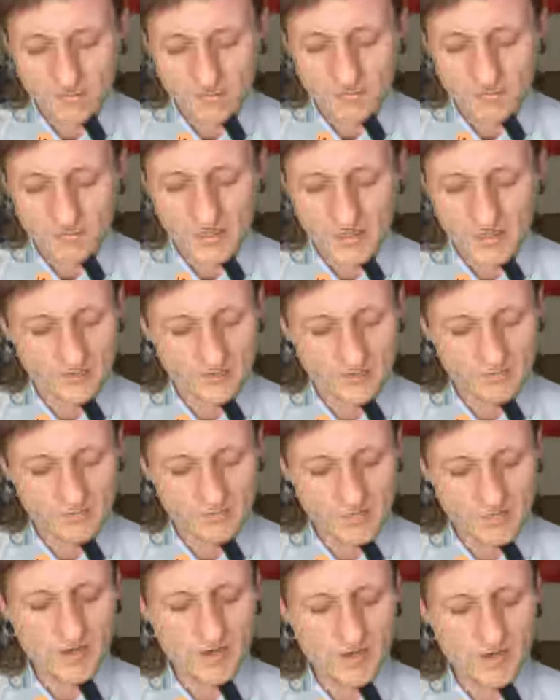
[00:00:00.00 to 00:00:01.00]
but
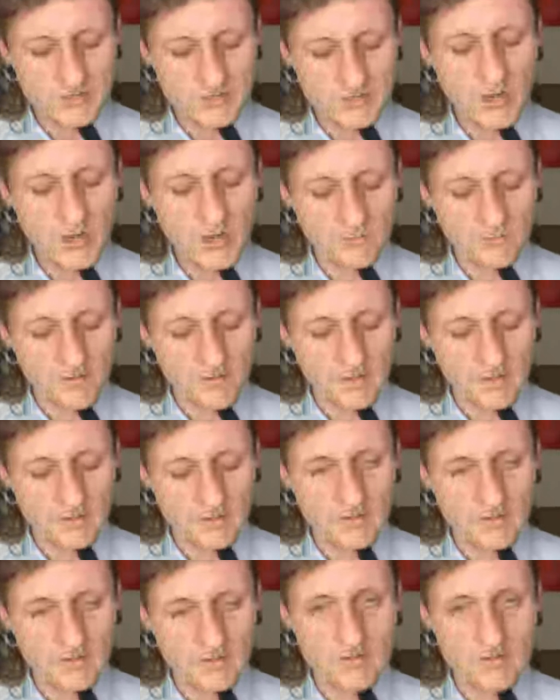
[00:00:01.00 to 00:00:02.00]
Derek
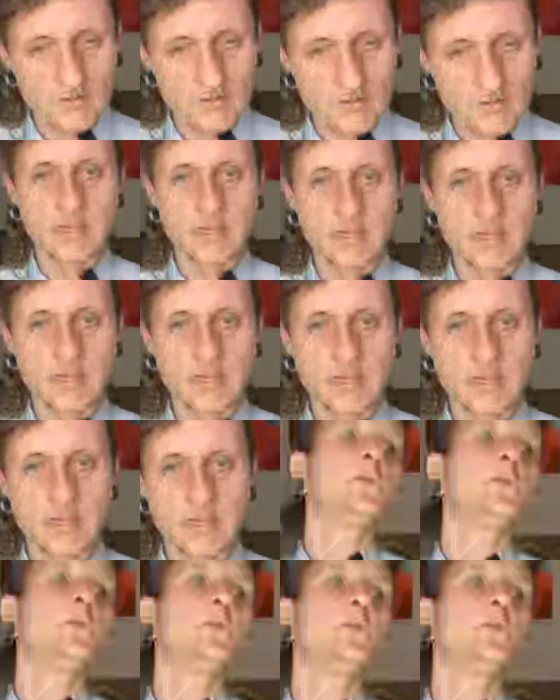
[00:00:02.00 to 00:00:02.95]
Chauvin sent in